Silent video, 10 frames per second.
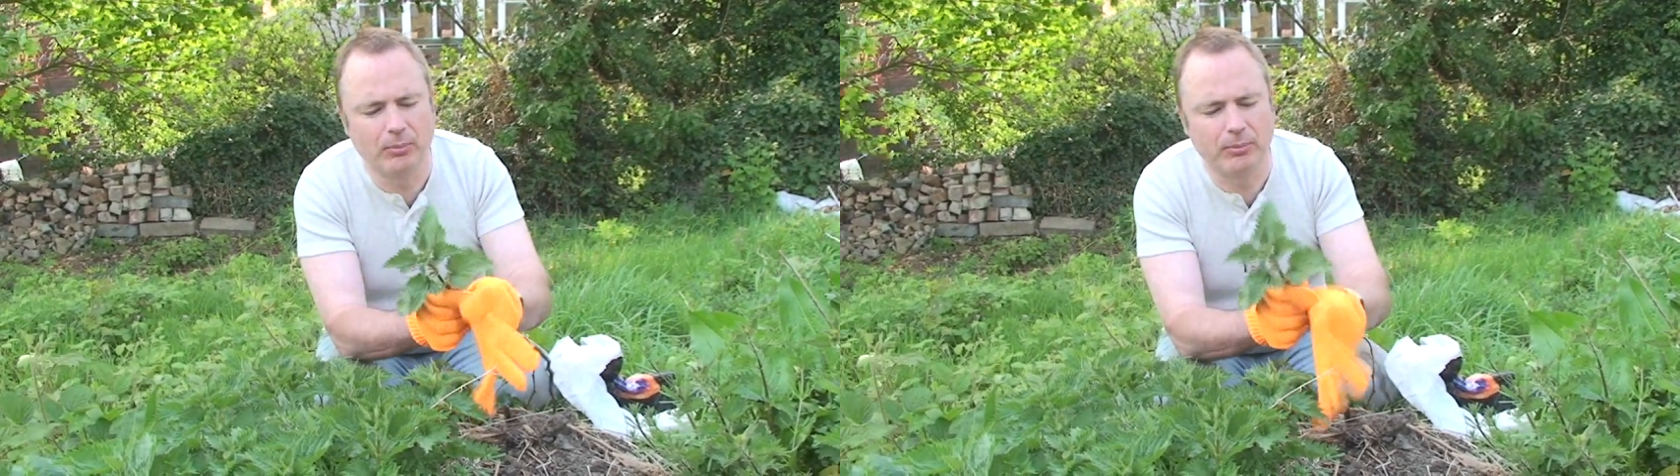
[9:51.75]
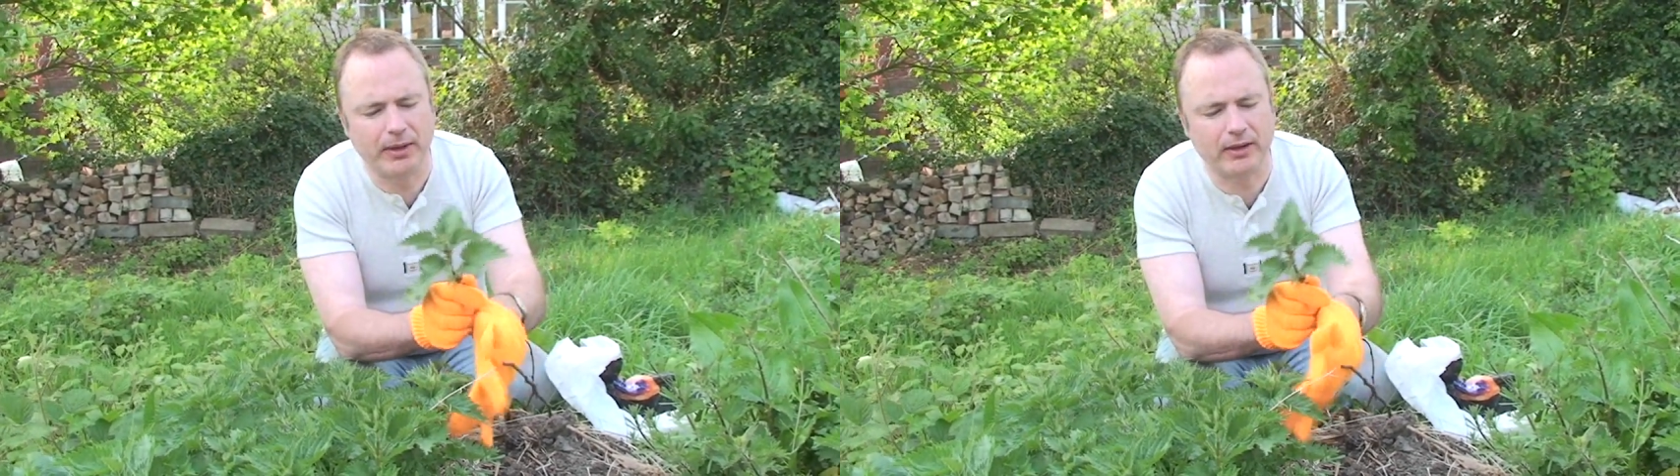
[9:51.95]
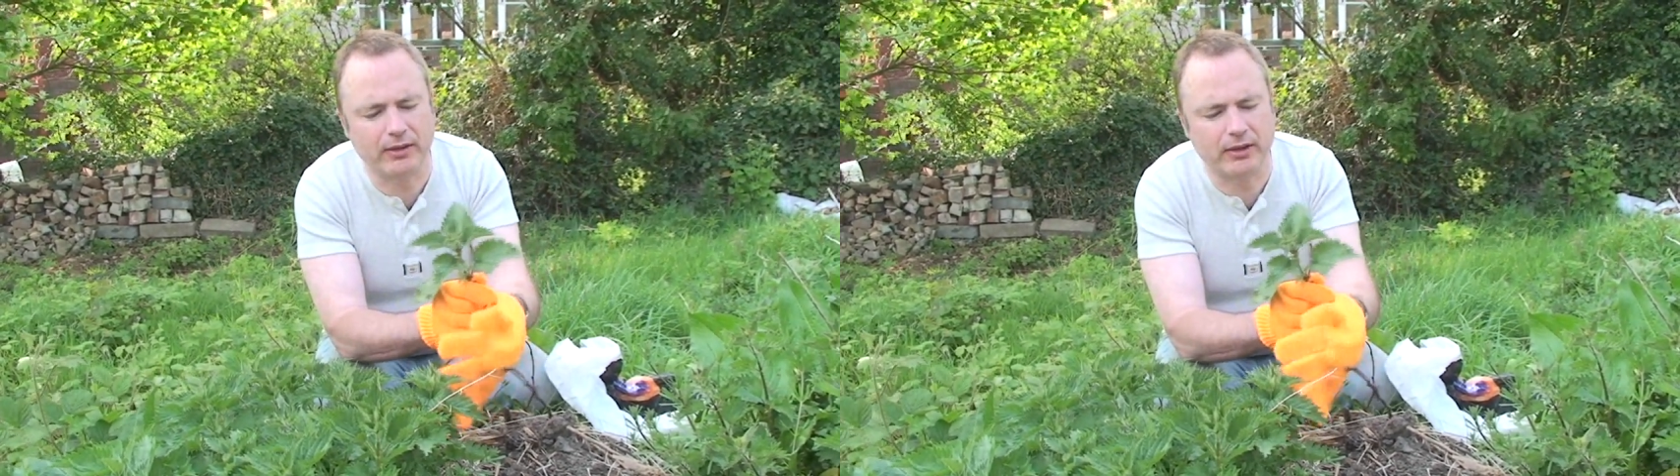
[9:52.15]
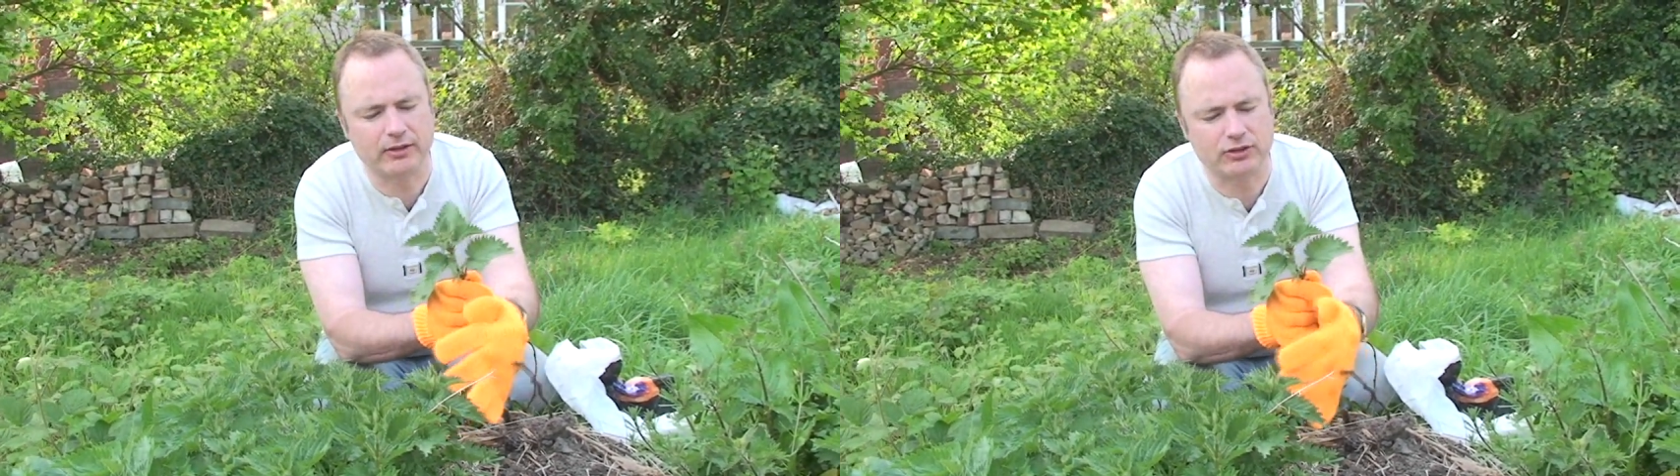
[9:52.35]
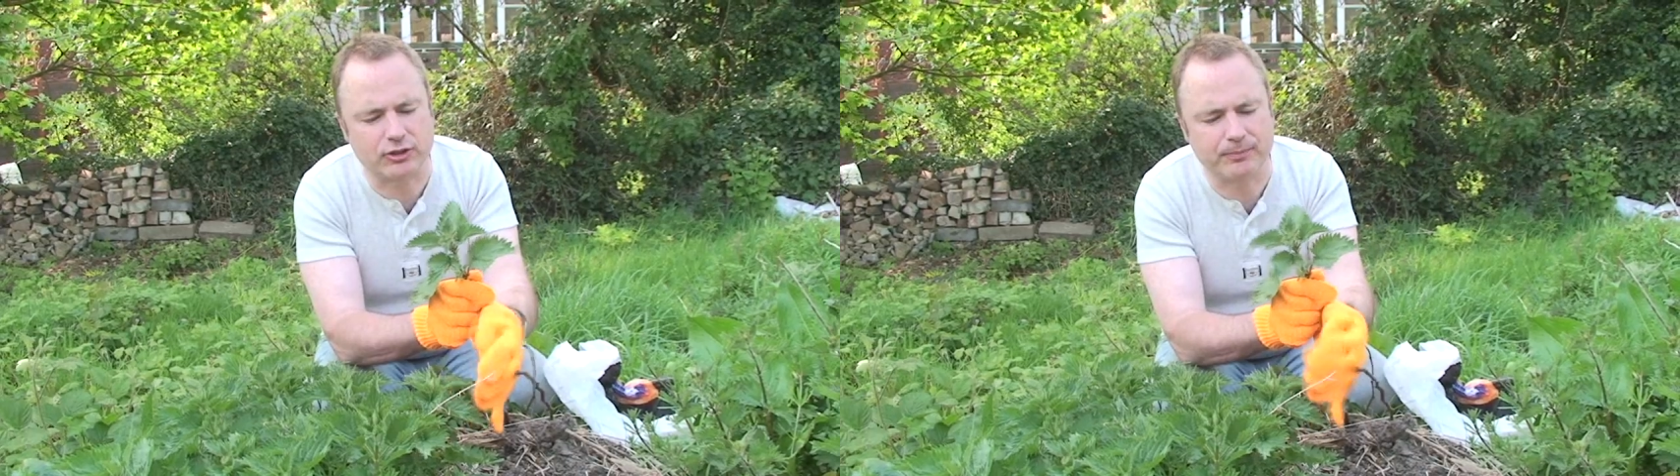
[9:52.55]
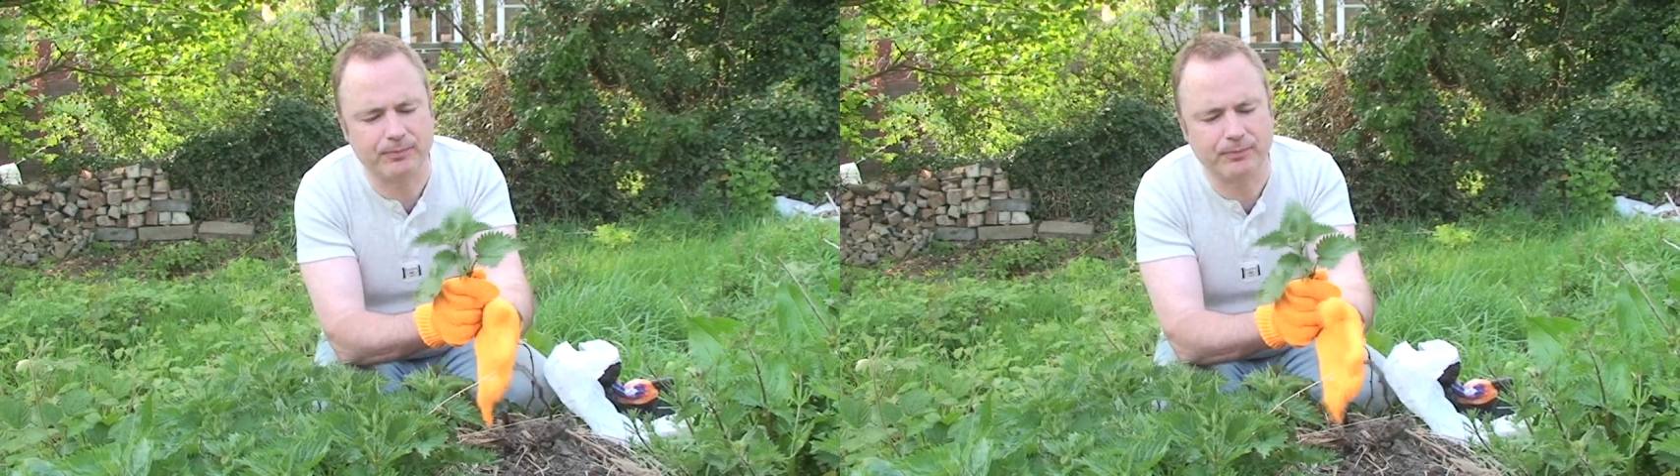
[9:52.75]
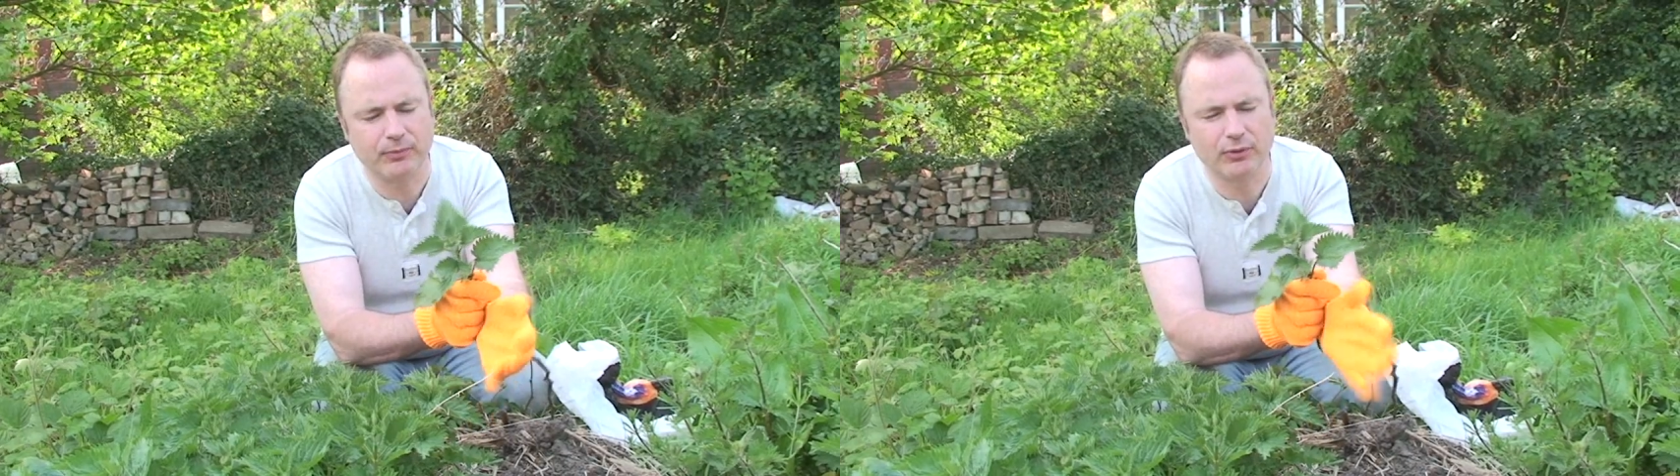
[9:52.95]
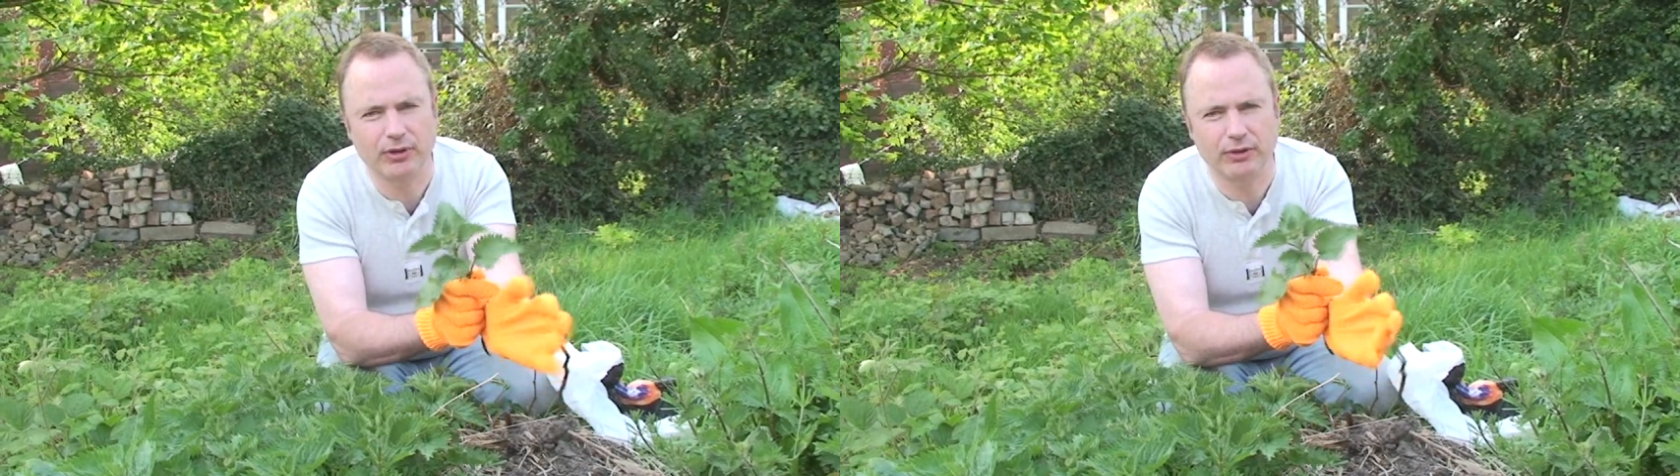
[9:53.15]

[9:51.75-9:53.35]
but back in the kitchen I'm